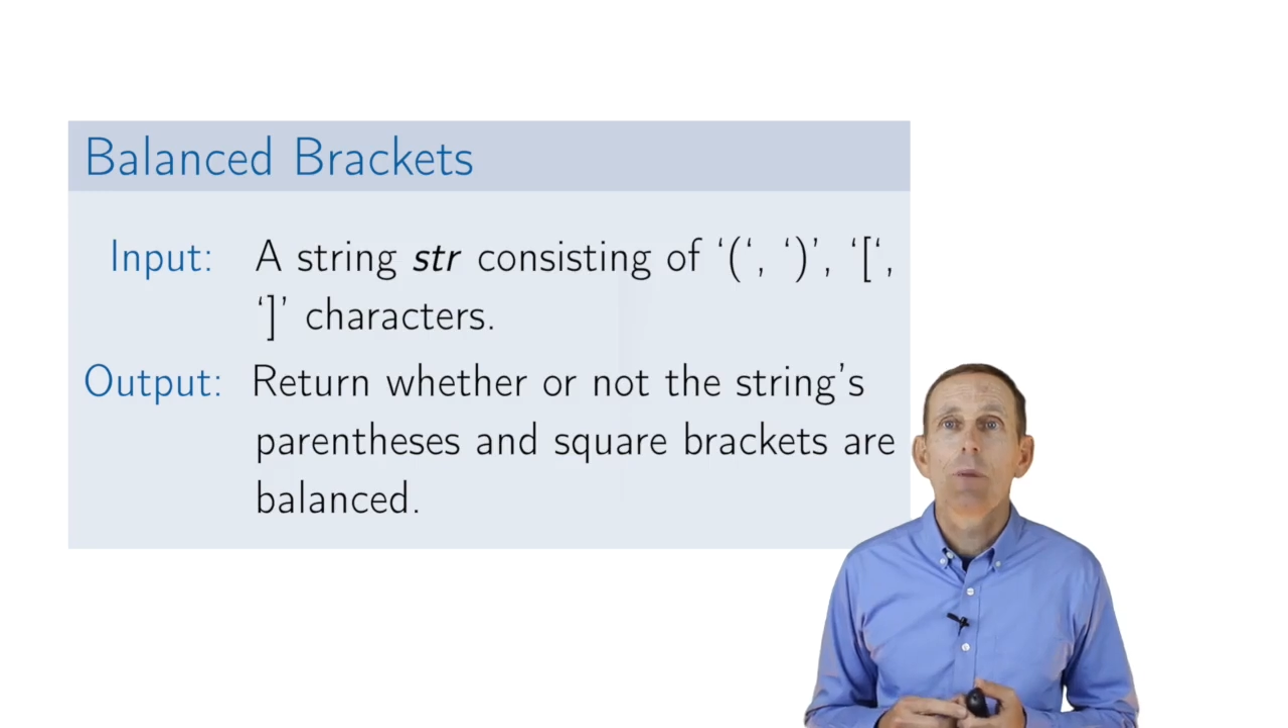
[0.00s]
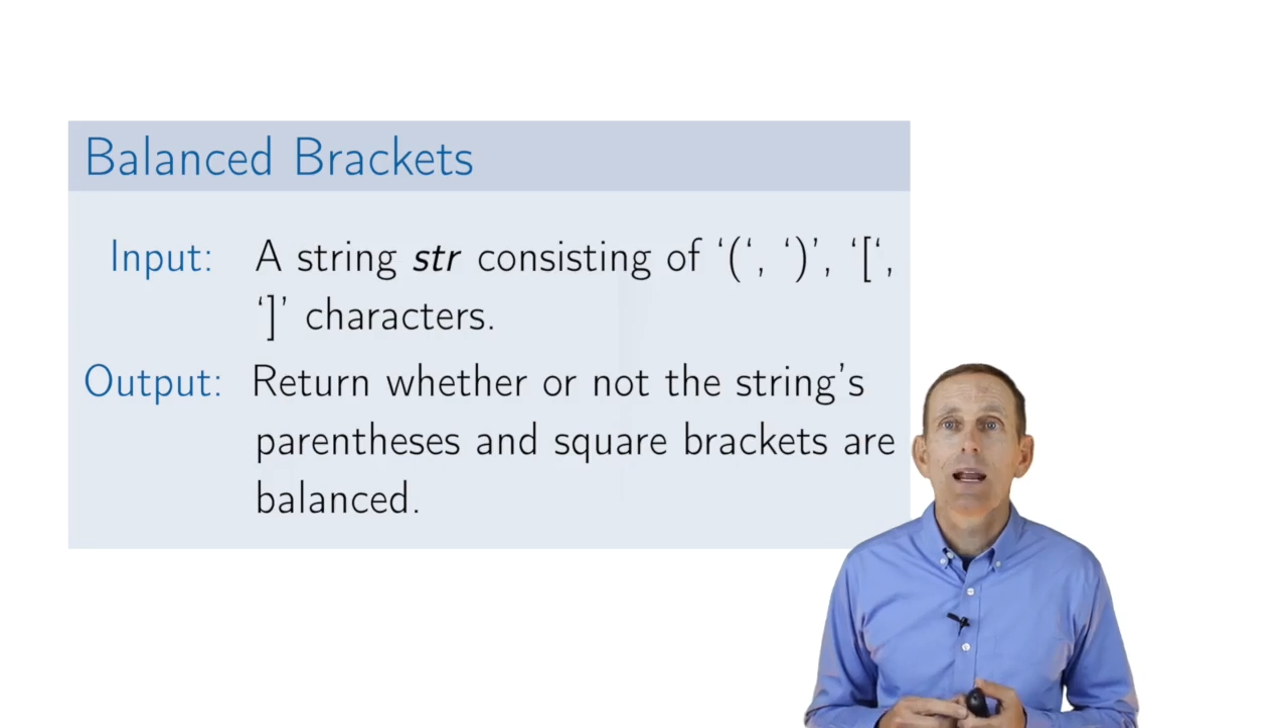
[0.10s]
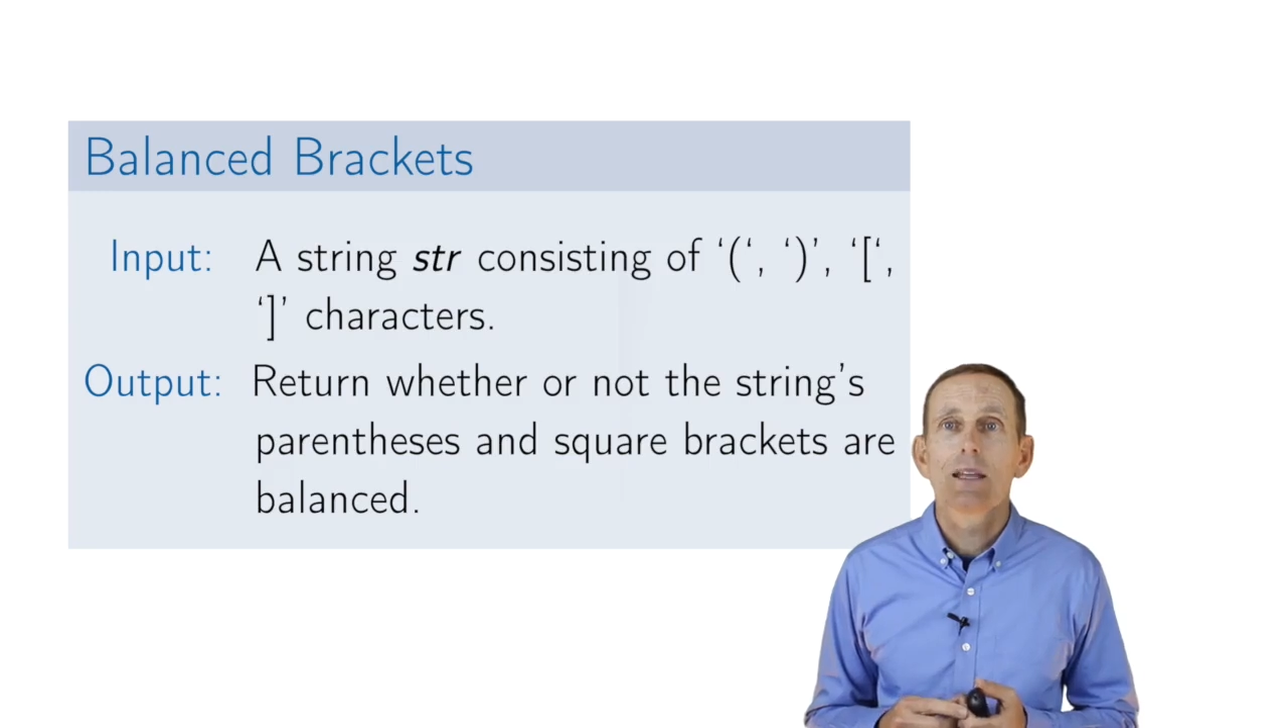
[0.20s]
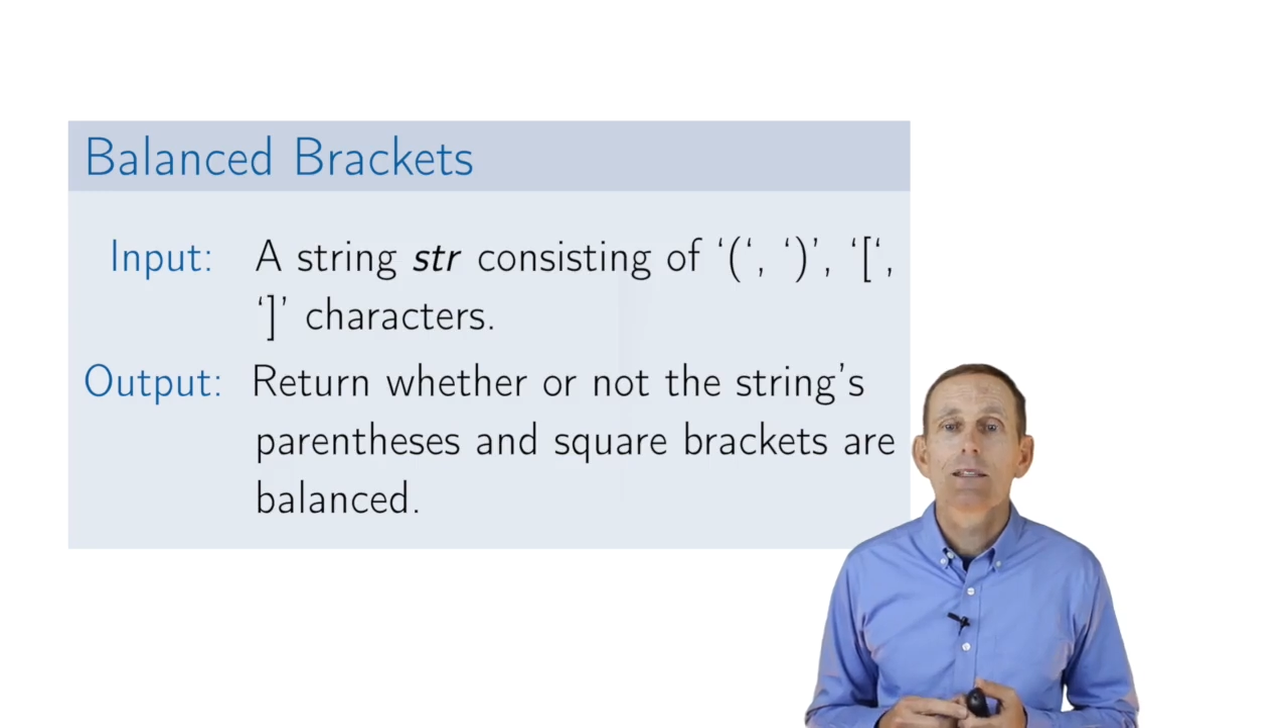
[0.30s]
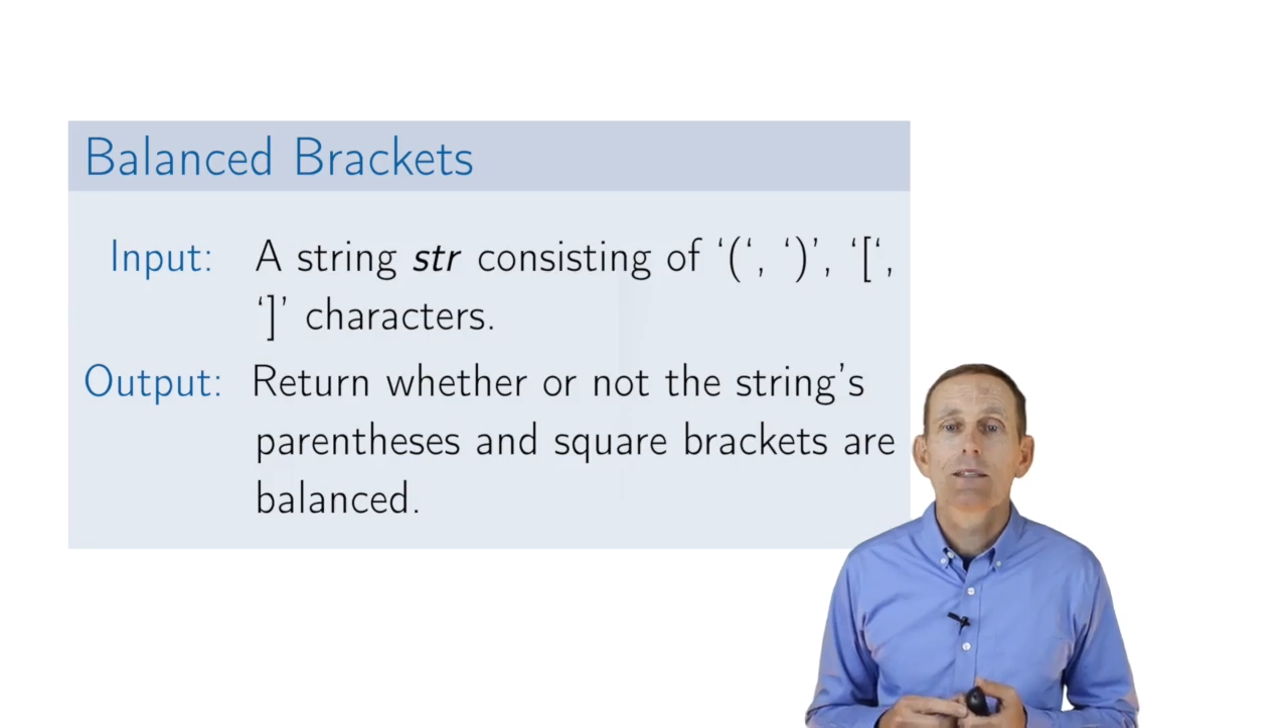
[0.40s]

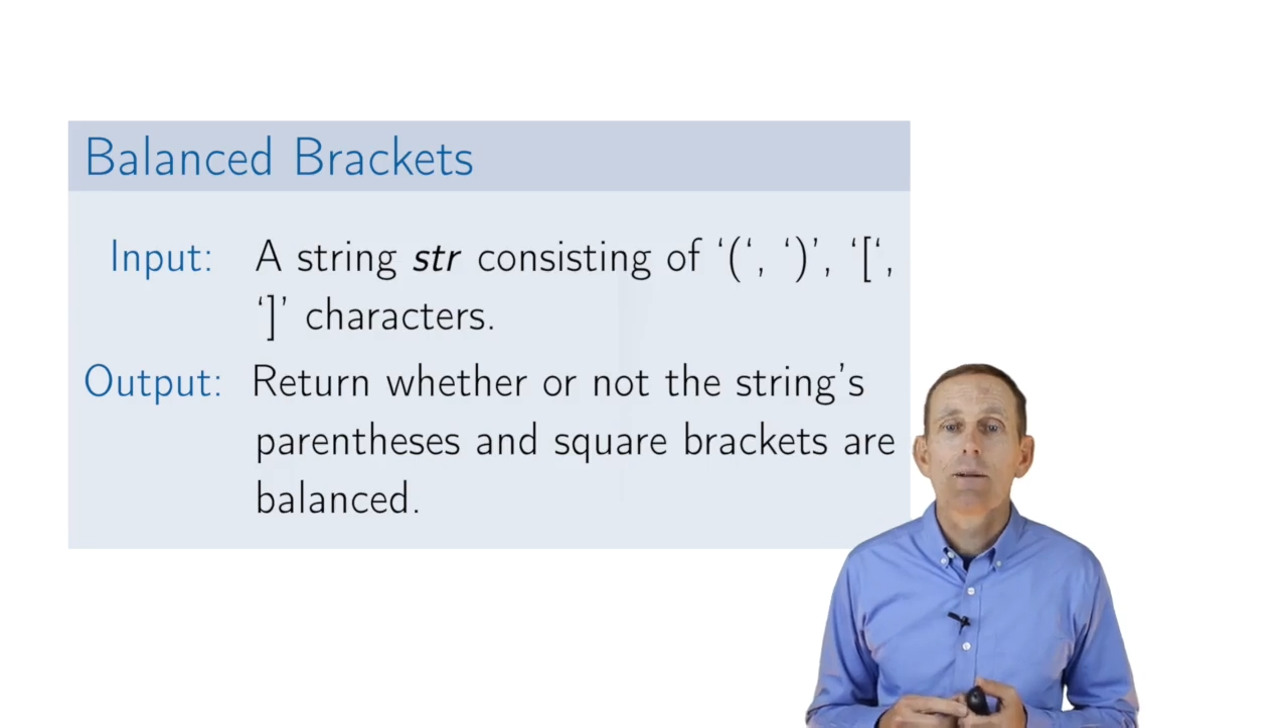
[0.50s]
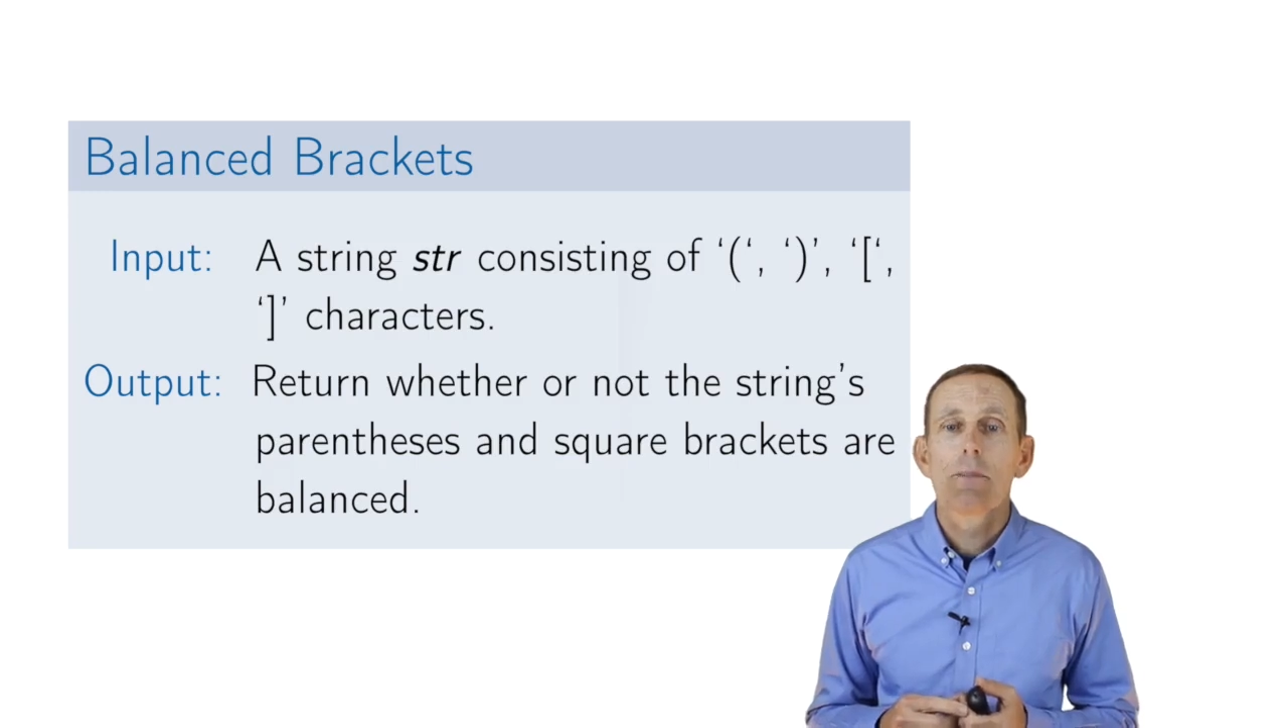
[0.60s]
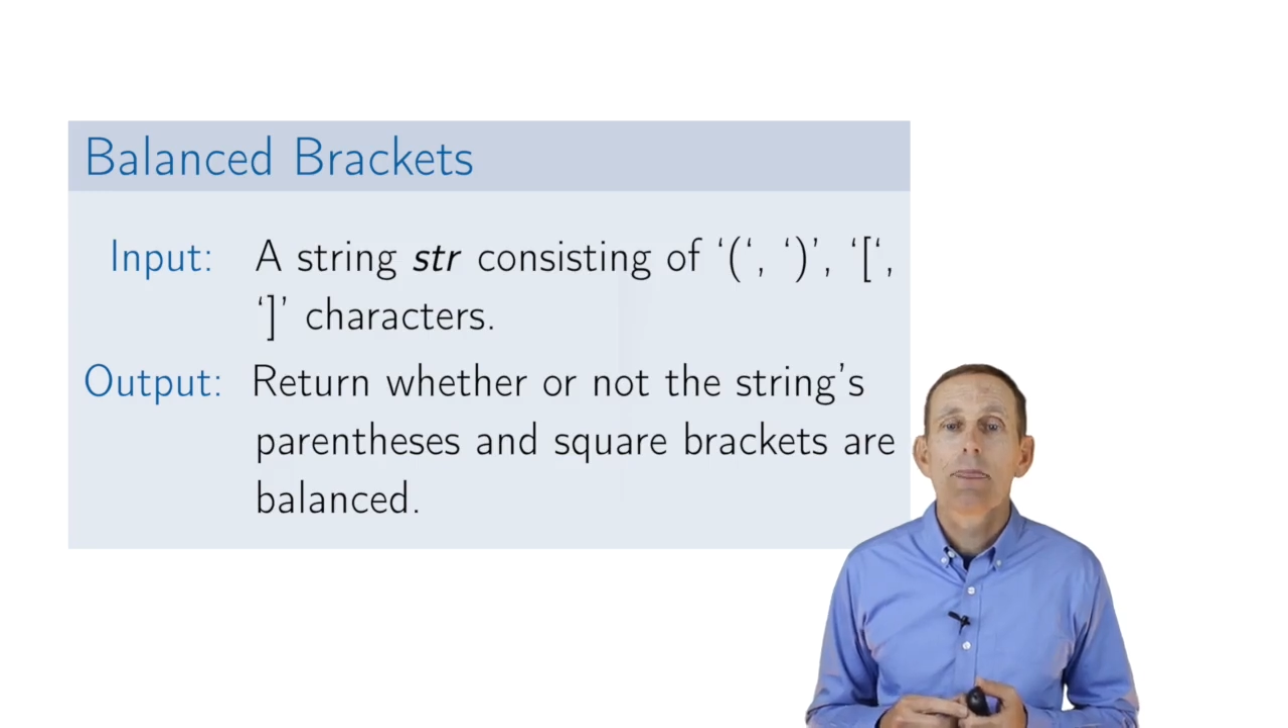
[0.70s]
brackets.